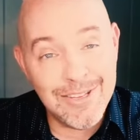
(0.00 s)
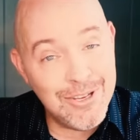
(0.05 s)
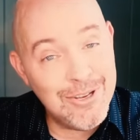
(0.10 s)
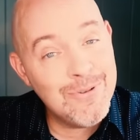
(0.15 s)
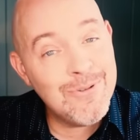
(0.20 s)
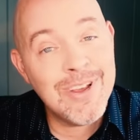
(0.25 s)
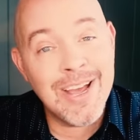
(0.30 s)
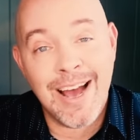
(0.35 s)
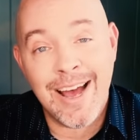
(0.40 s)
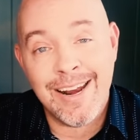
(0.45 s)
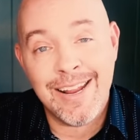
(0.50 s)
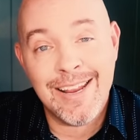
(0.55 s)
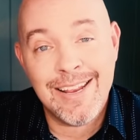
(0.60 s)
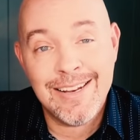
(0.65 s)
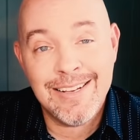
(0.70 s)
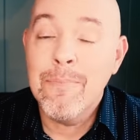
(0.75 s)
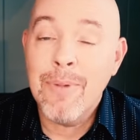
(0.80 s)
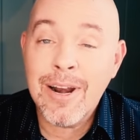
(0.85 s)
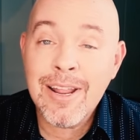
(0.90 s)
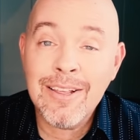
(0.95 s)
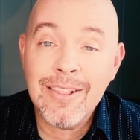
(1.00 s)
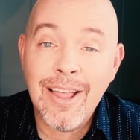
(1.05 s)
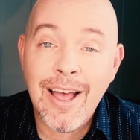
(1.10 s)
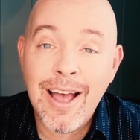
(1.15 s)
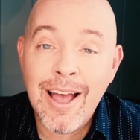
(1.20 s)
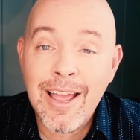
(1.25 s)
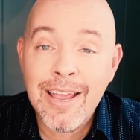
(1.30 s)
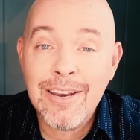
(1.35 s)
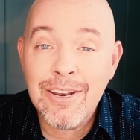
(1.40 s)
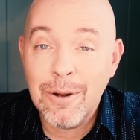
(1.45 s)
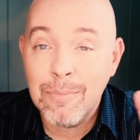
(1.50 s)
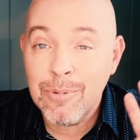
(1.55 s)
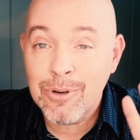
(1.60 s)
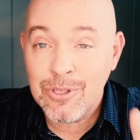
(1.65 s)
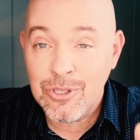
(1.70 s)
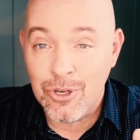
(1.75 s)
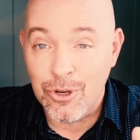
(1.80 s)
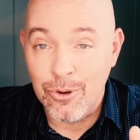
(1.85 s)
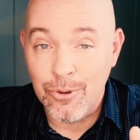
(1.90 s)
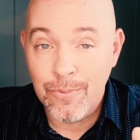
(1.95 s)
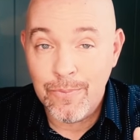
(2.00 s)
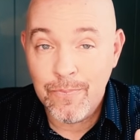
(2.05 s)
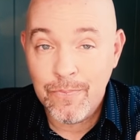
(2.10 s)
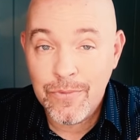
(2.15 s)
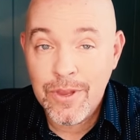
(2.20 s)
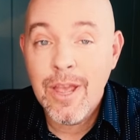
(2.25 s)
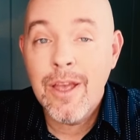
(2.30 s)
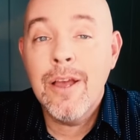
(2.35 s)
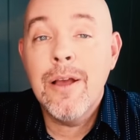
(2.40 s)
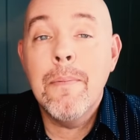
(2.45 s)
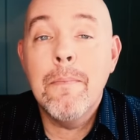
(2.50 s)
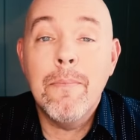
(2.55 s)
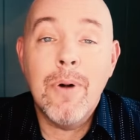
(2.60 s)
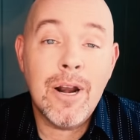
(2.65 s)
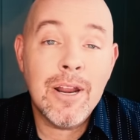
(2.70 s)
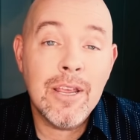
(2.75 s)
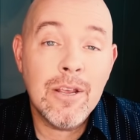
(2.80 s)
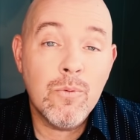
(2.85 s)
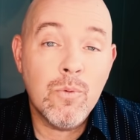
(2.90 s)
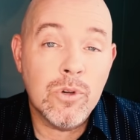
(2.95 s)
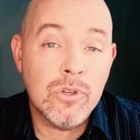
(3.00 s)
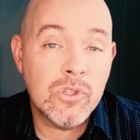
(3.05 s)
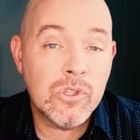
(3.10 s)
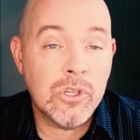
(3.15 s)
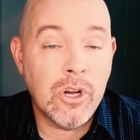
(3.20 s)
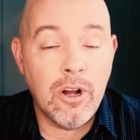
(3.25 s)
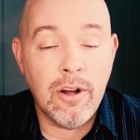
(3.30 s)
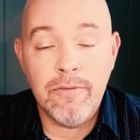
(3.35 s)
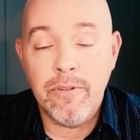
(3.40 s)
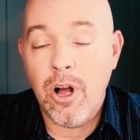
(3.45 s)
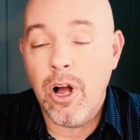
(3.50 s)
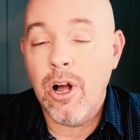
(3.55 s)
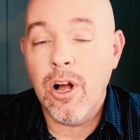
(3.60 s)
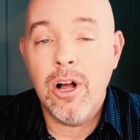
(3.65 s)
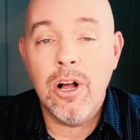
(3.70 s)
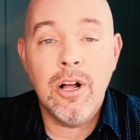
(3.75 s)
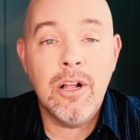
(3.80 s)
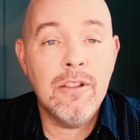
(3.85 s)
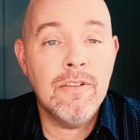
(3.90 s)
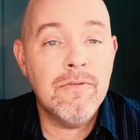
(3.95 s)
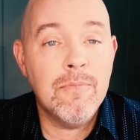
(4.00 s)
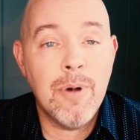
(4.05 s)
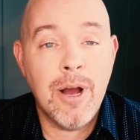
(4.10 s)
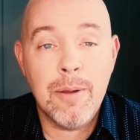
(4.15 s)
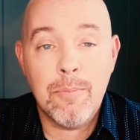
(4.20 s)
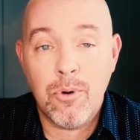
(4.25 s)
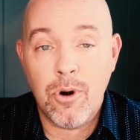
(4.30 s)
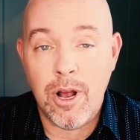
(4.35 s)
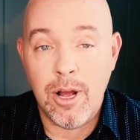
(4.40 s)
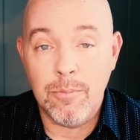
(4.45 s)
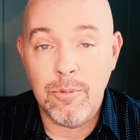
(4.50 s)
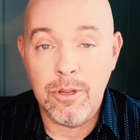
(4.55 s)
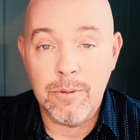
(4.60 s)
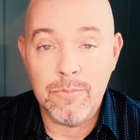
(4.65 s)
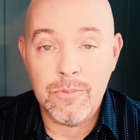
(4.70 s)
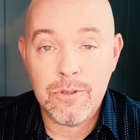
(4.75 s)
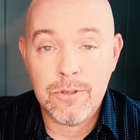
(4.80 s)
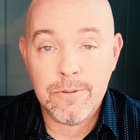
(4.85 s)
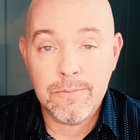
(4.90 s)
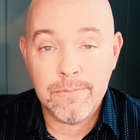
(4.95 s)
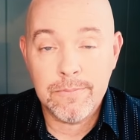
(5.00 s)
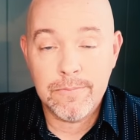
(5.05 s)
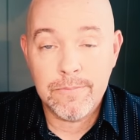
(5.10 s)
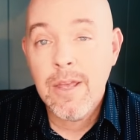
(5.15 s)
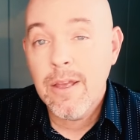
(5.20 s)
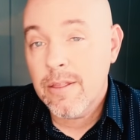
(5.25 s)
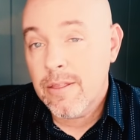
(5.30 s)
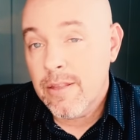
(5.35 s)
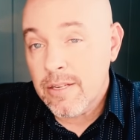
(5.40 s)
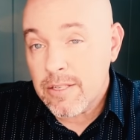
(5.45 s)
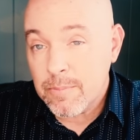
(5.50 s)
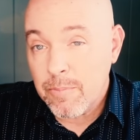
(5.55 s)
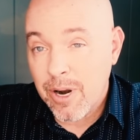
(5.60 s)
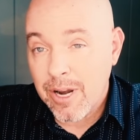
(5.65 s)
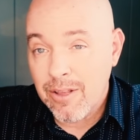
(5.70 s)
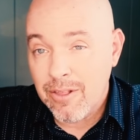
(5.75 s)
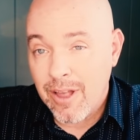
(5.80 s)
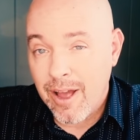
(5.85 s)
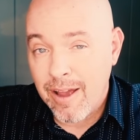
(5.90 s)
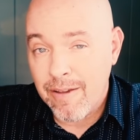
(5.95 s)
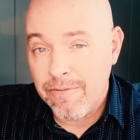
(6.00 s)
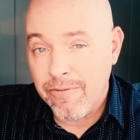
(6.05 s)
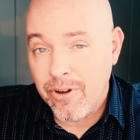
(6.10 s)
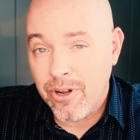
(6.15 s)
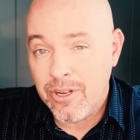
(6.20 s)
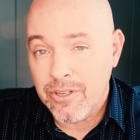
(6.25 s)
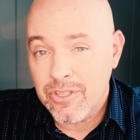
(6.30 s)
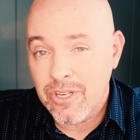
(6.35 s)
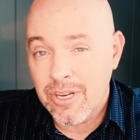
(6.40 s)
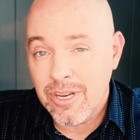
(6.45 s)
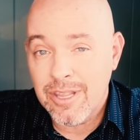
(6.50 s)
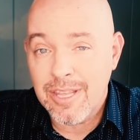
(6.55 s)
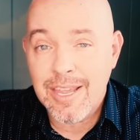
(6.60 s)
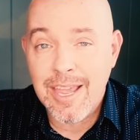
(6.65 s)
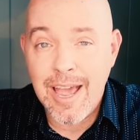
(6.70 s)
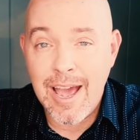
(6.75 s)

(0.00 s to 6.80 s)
you got it. Money lie number two. Money will solve all of my problems. This money lie falls into the